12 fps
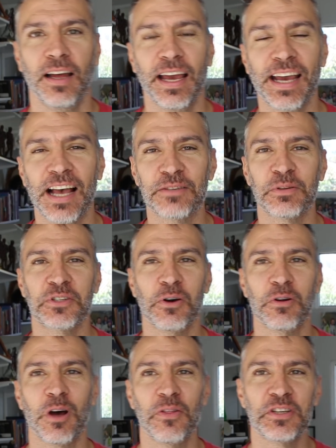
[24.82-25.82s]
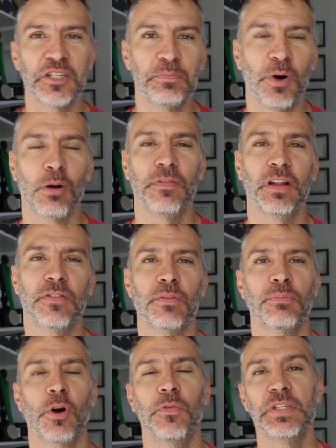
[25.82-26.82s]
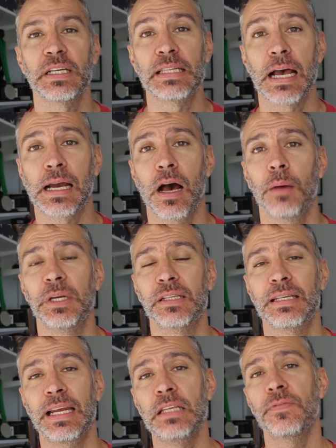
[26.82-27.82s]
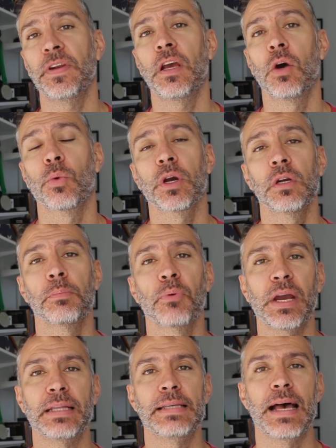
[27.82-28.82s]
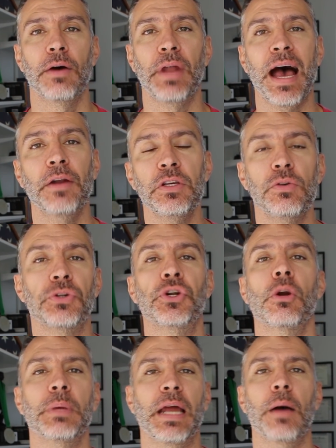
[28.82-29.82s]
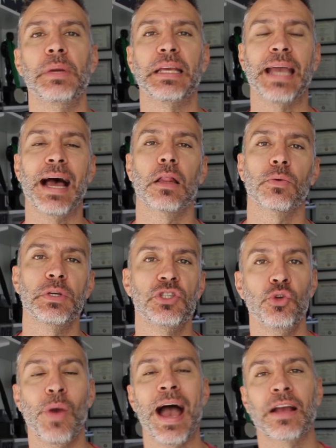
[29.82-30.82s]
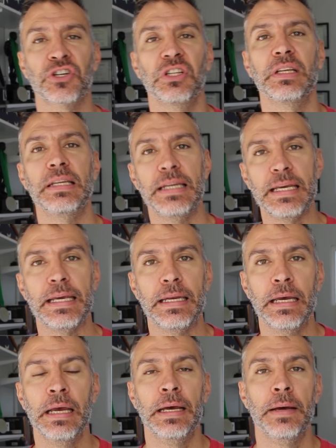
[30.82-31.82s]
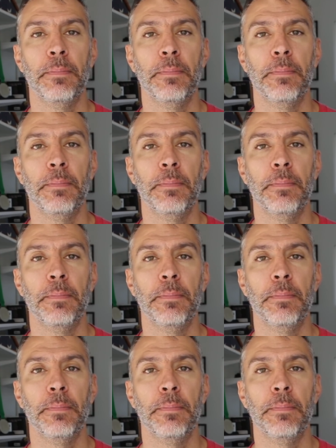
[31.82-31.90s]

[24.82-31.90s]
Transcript: Hey guys, what's going on? This is Paul Ravella from ProPhysique.com, and in today's video, we're going to break down how do you determine how many calories you actually need